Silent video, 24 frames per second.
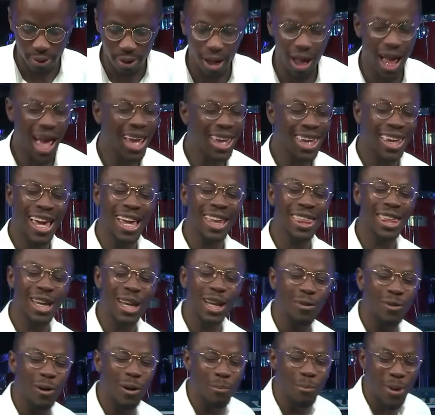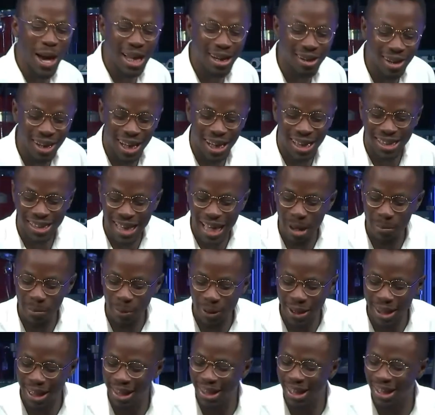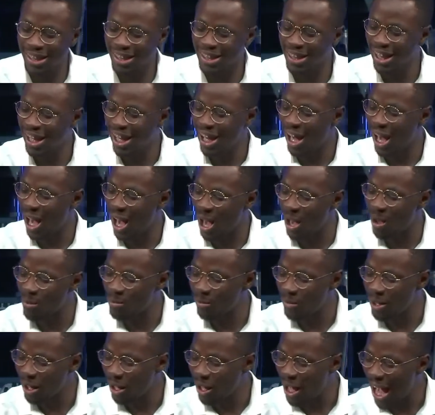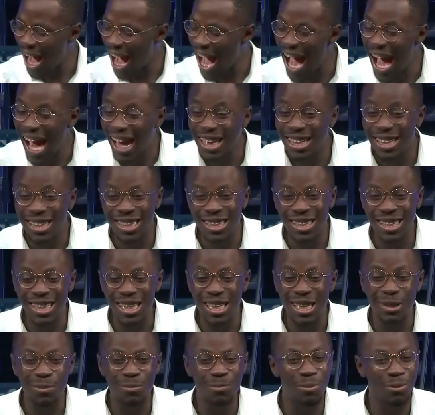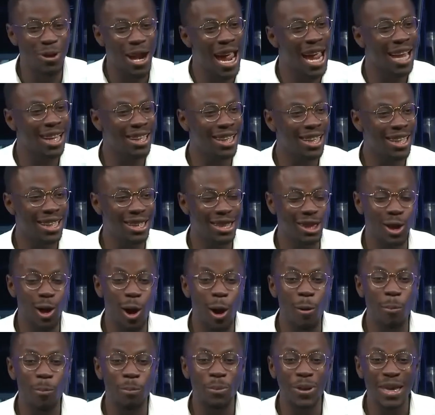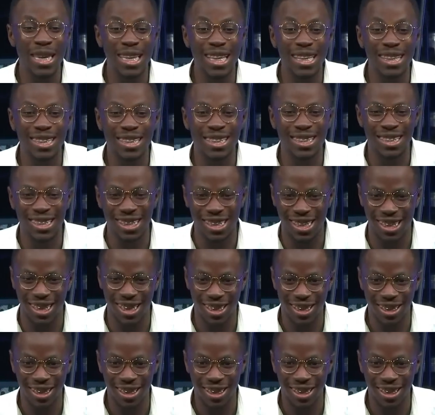I can't think of a better example than this um, iced tea branding. It's called Peace Tea.